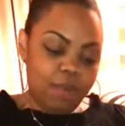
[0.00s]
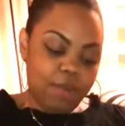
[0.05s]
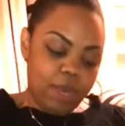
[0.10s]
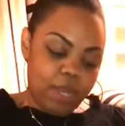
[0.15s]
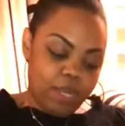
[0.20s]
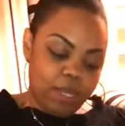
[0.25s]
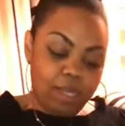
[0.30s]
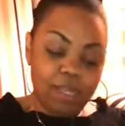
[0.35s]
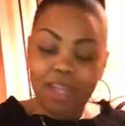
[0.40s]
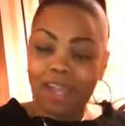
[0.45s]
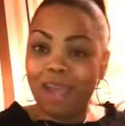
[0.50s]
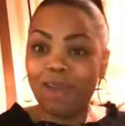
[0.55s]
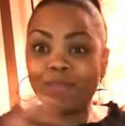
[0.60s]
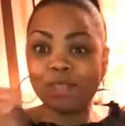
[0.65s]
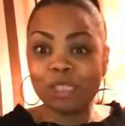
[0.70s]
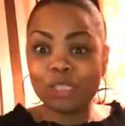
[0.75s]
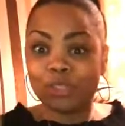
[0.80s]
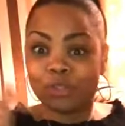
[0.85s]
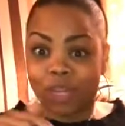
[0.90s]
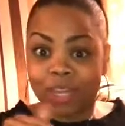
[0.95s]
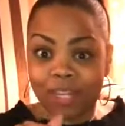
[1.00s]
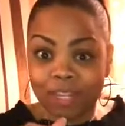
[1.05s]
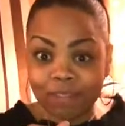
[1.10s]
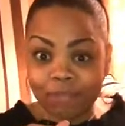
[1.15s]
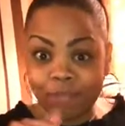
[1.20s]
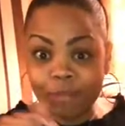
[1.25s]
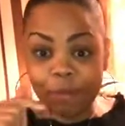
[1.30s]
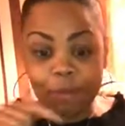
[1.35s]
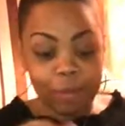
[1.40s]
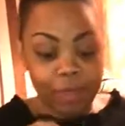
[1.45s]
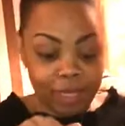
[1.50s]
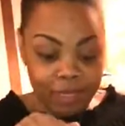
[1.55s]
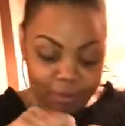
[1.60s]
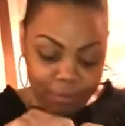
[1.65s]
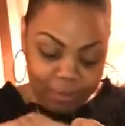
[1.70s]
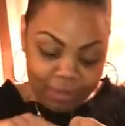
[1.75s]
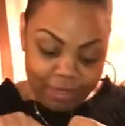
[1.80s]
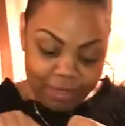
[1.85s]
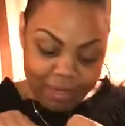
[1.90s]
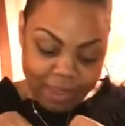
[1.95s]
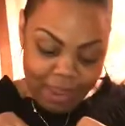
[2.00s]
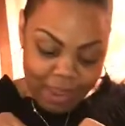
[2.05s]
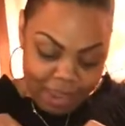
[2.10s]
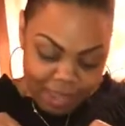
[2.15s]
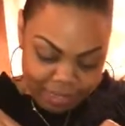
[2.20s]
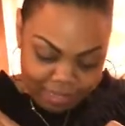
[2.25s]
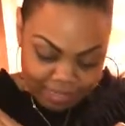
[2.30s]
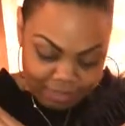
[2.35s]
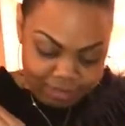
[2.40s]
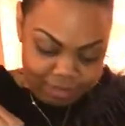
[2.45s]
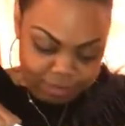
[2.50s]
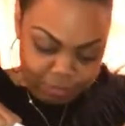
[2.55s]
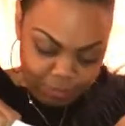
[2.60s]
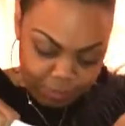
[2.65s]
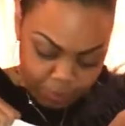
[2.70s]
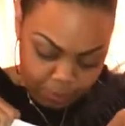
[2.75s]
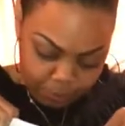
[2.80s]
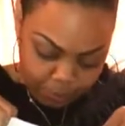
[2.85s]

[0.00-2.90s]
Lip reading: Alrighty, I was struggling for a minute, but I got it.